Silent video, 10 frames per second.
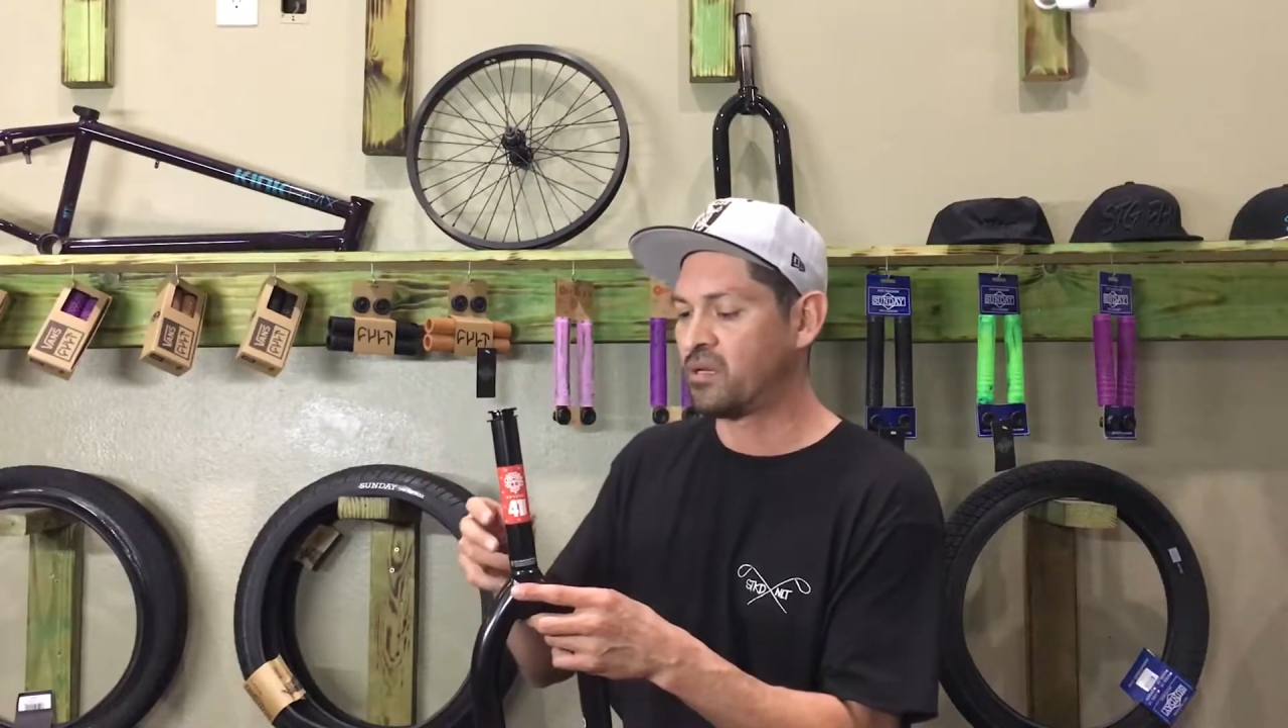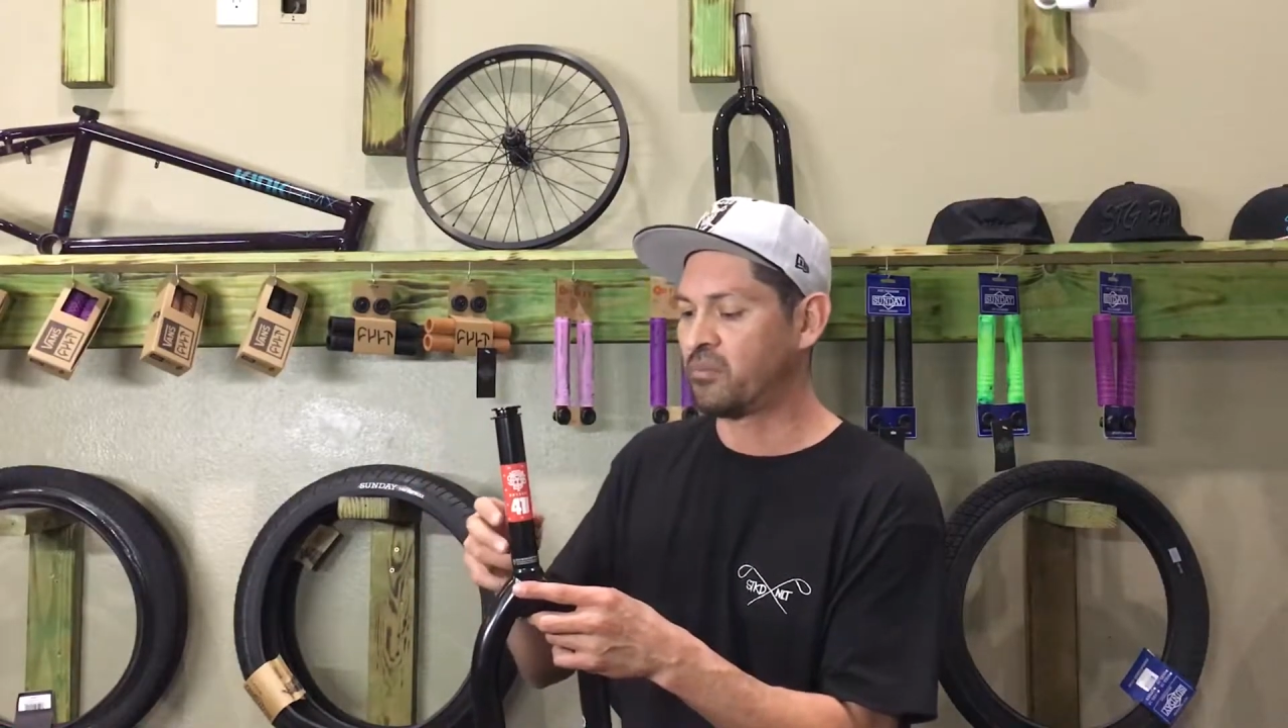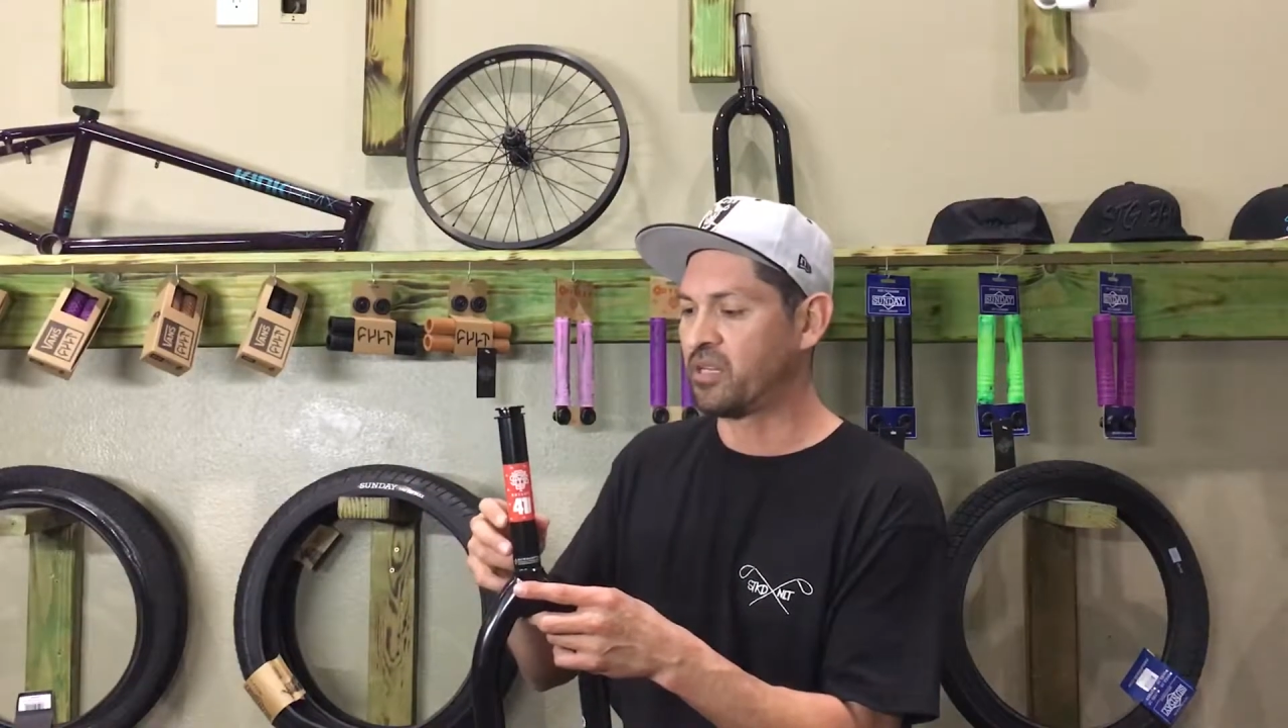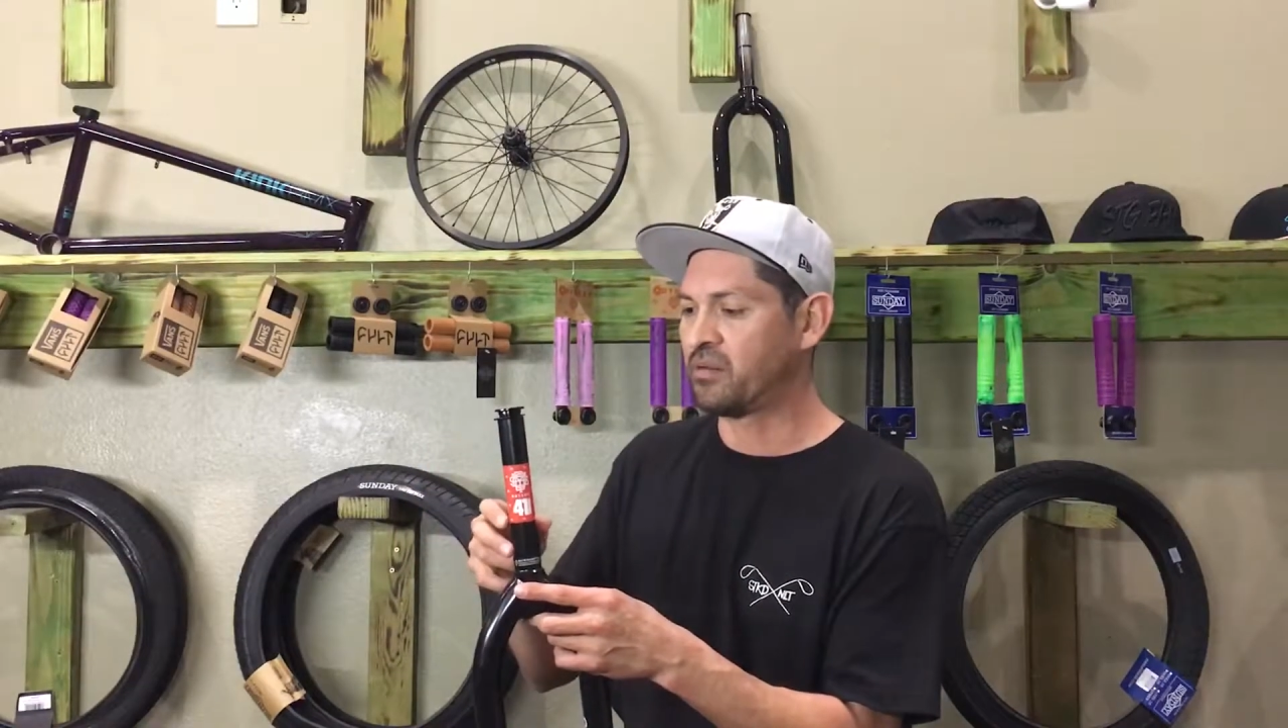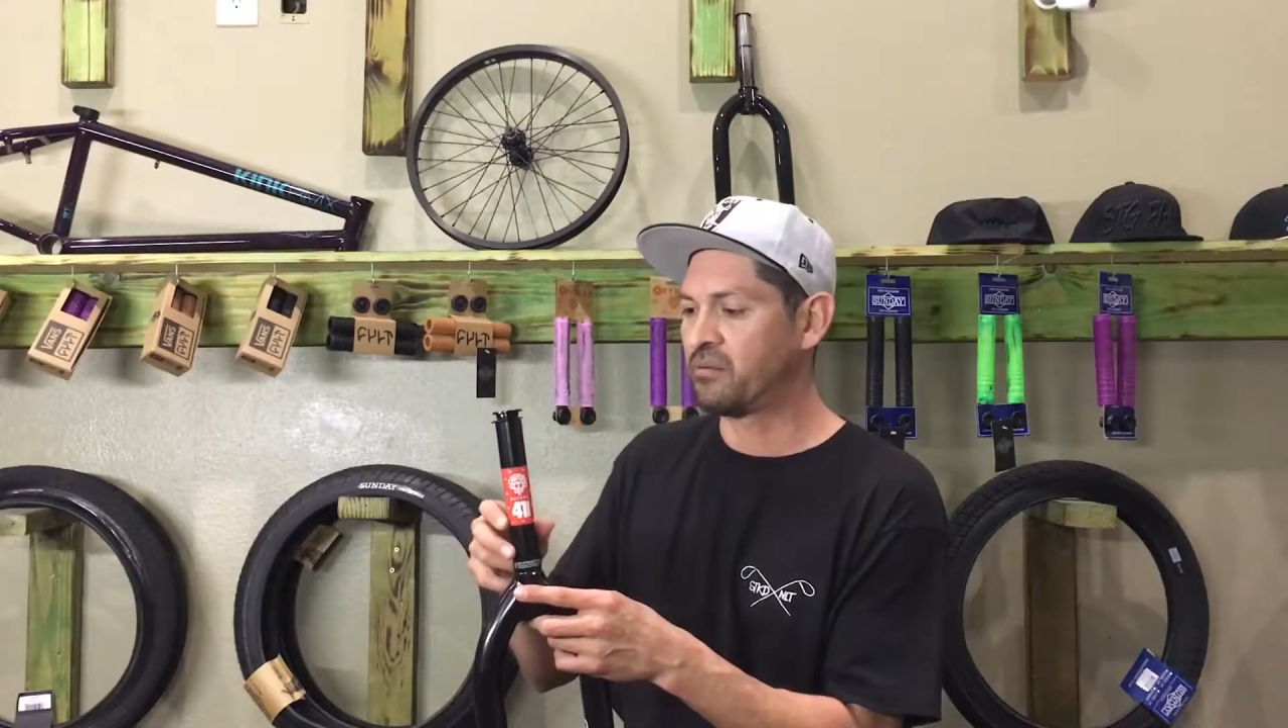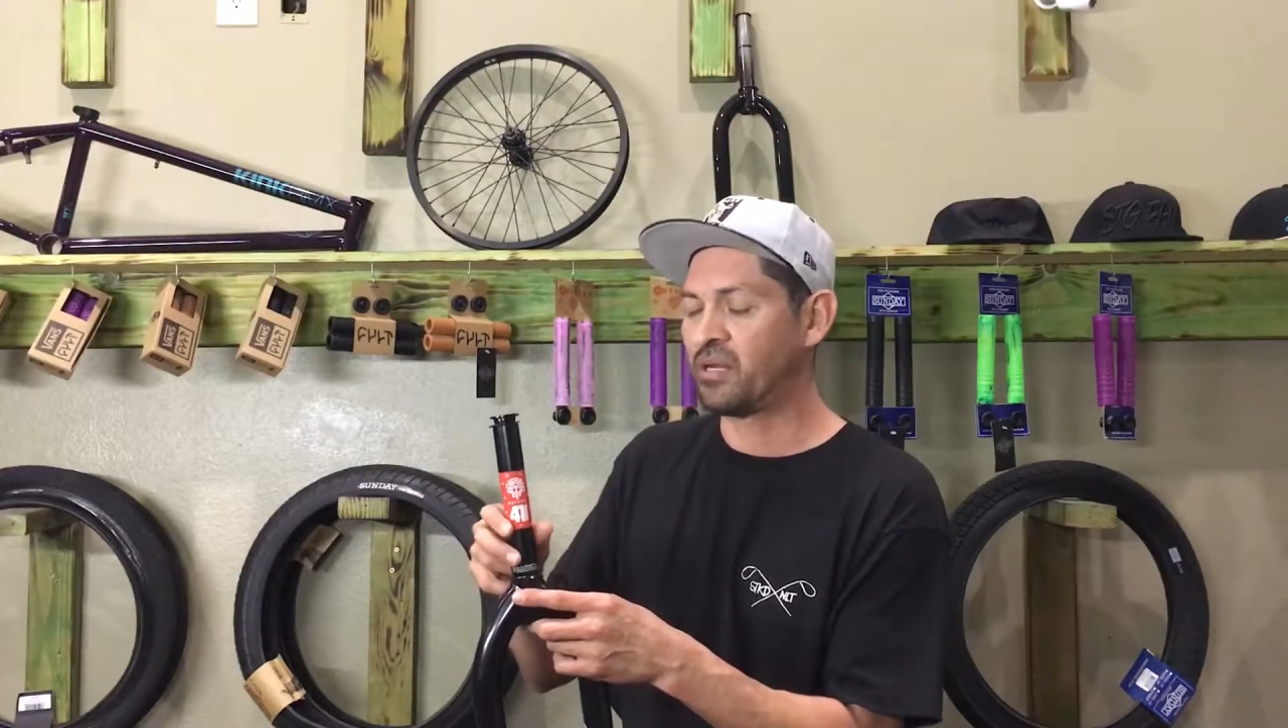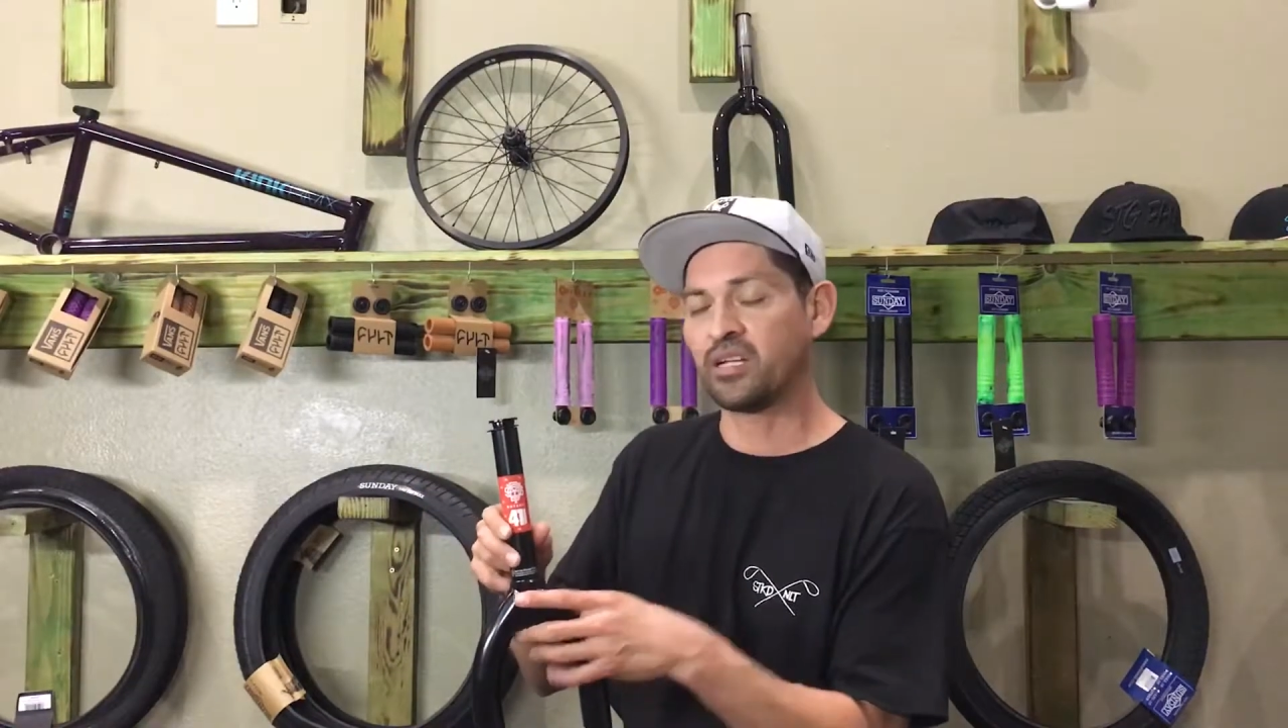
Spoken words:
you know what I mean,